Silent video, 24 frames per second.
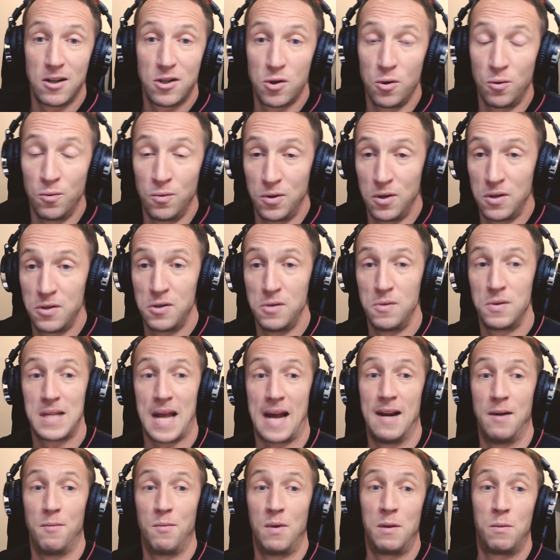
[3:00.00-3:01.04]
Saunders, who's
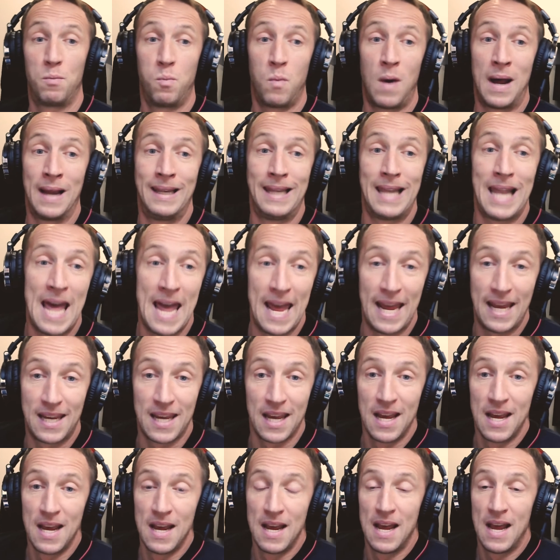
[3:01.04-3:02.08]
done it with one leg,
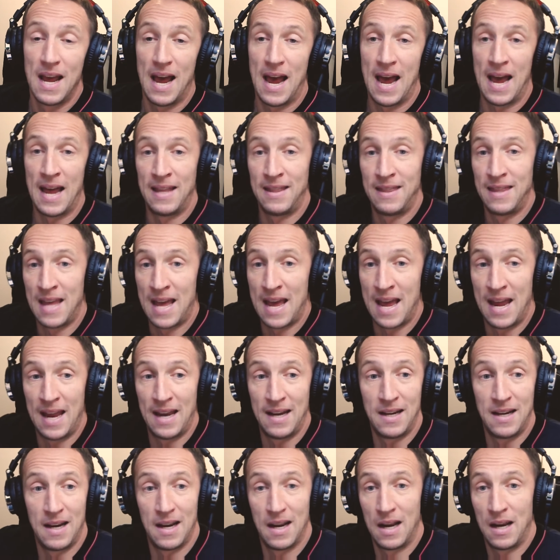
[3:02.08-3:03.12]
and
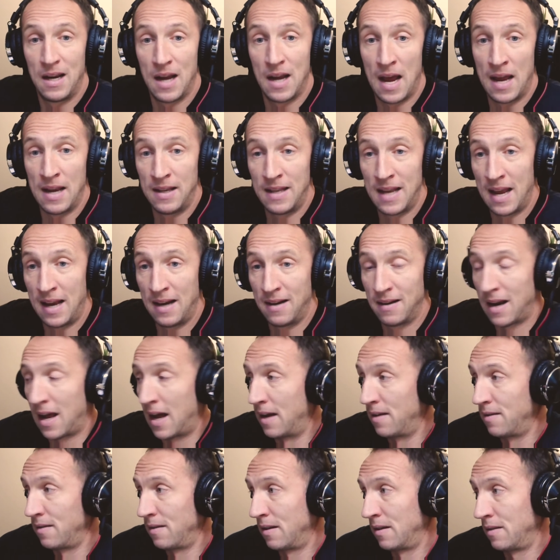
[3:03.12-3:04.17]
then
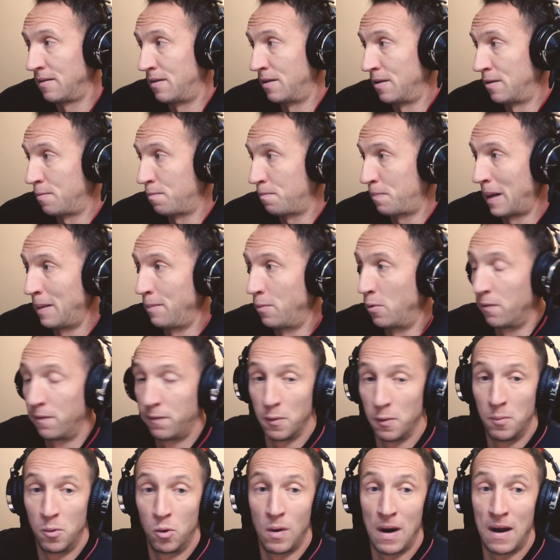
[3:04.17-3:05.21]
just people
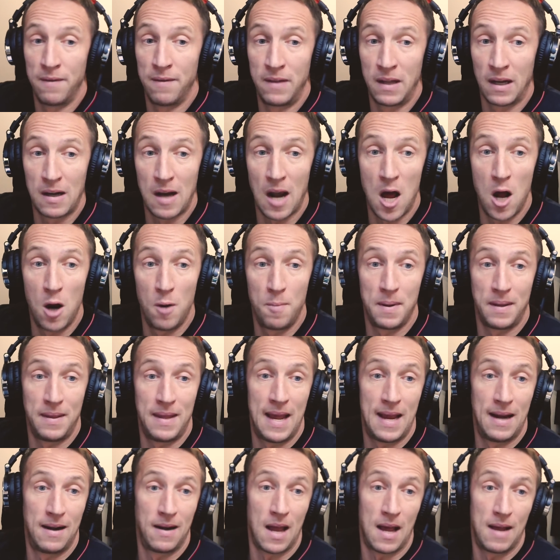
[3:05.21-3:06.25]
from all over the globe. And
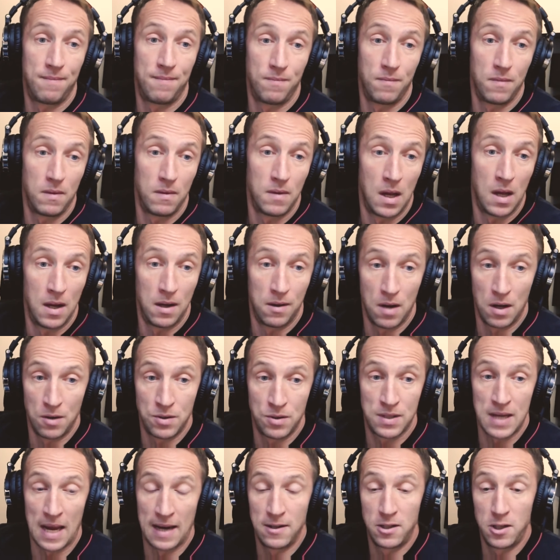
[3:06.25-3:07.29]
then I was
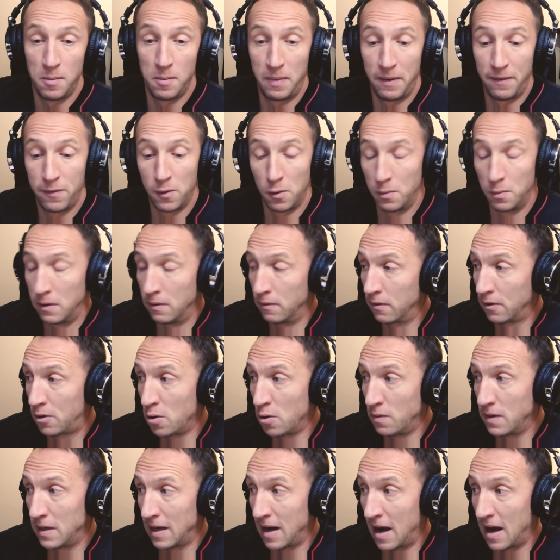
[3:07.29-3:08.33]
saying to you before we were
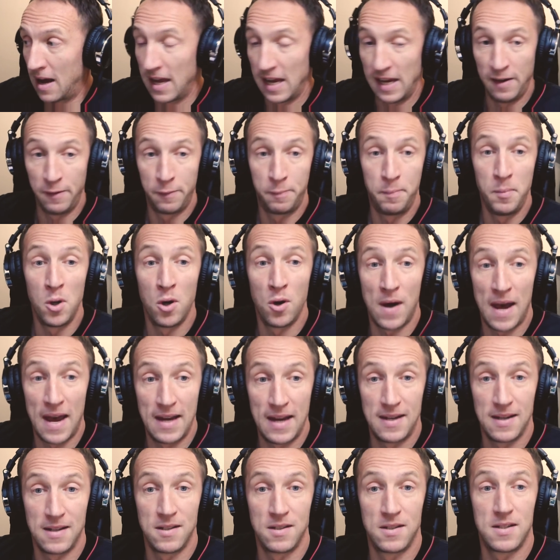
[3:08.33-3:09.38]
recording, Eve
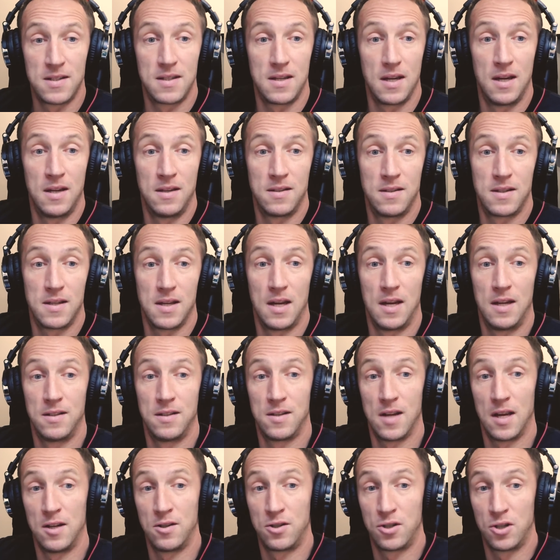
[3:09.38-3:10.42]
Muirhead
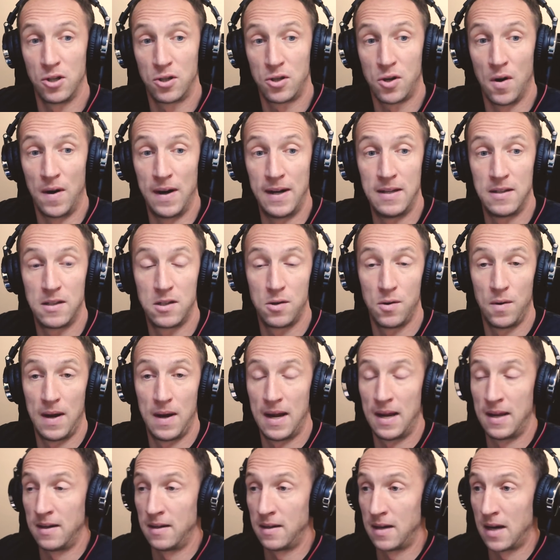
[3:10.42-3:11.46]
has just got into
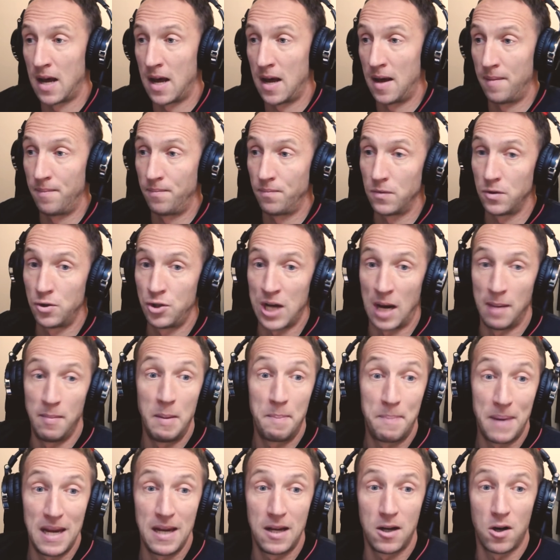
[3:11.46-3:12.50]
it, and Jamie
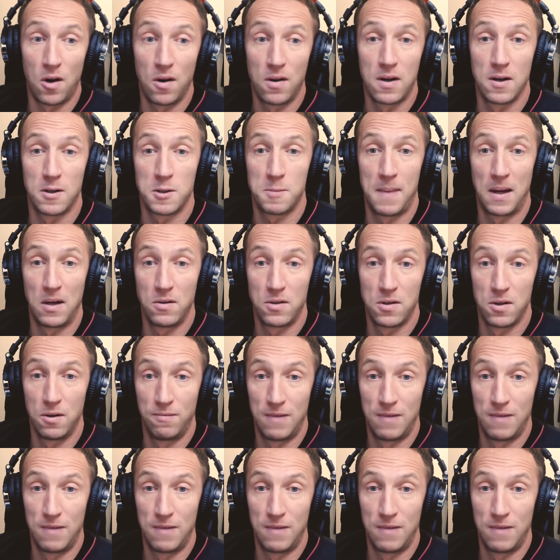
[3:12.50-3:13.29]
Peacock I spoke to